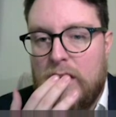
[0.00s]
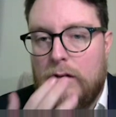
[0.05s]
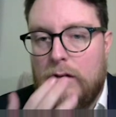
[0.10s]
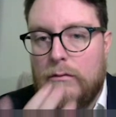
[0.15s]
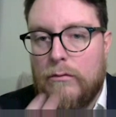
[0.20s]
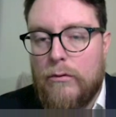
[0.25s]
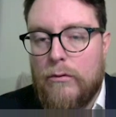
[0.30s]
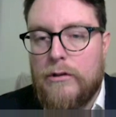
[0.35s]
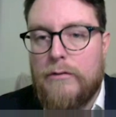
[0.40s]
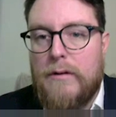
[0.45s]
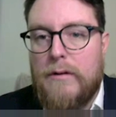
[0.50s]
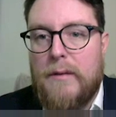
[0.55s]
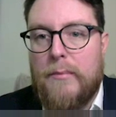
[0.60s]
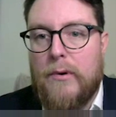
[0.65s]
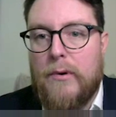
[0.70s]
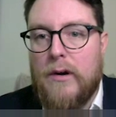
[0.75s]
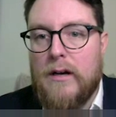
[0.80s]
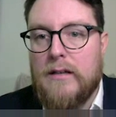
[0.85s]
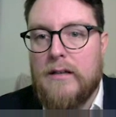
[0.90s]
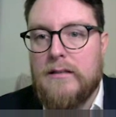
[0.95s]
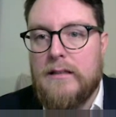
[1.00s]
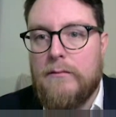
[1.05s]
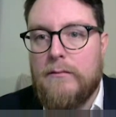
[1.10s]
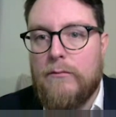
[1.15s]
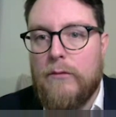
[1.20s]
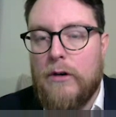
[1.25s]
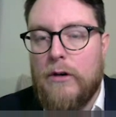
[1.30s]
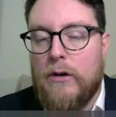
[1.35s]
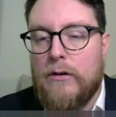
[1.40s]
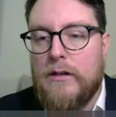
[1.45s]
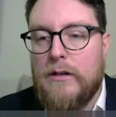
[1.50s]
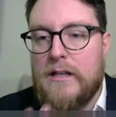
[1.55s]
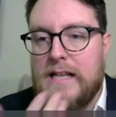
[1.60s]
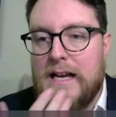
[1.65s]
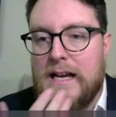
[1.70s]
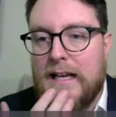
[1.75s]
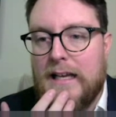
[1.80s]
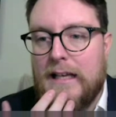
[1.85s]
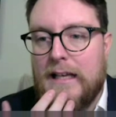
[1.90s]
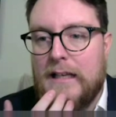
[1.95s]
We're on direct passing. We're on
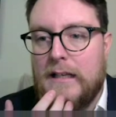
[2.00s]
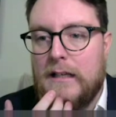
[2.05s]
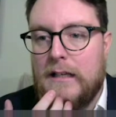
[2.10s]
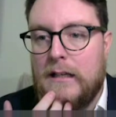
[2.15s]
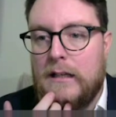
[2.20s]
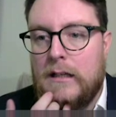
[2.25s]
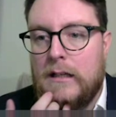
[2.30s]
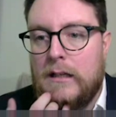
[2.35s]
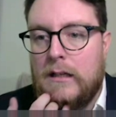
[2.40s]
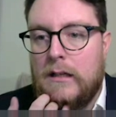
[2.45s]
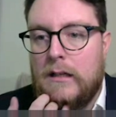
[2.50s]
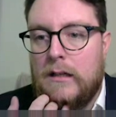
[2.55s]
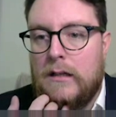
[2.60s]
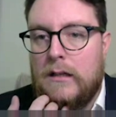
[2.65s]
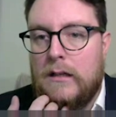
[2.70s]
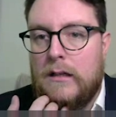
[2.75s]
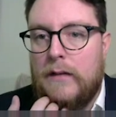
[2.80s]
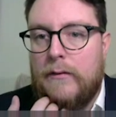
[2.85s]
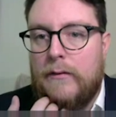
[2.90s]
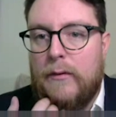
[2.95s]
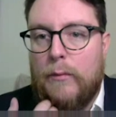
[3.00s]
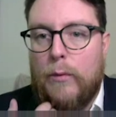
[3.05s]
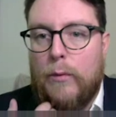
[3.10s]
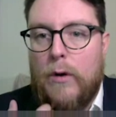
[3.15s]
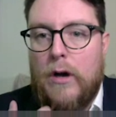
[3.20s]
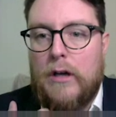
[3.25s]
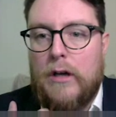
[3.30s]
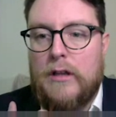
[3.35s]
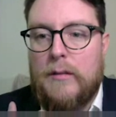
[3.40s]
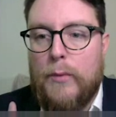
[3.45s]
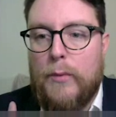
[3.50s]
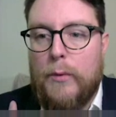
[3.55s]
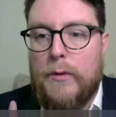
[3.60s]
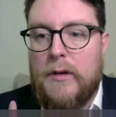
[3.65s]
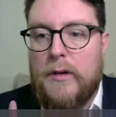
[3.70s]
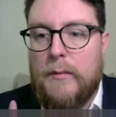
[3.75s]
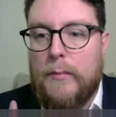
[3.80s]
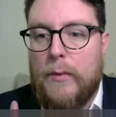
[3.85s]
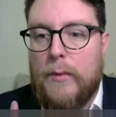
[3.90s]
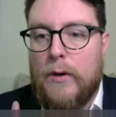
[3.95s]
attacking. If we work the ball in
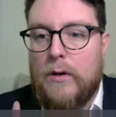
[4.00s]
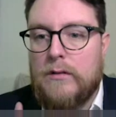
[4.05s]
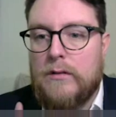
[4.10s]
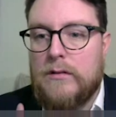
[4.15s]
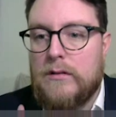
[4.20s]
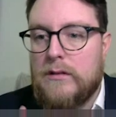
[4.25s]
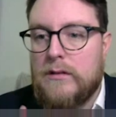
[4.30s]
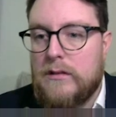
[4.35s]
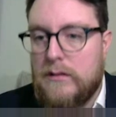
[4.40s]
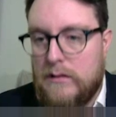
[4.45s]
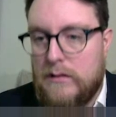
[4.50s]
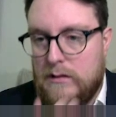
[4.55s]
the box...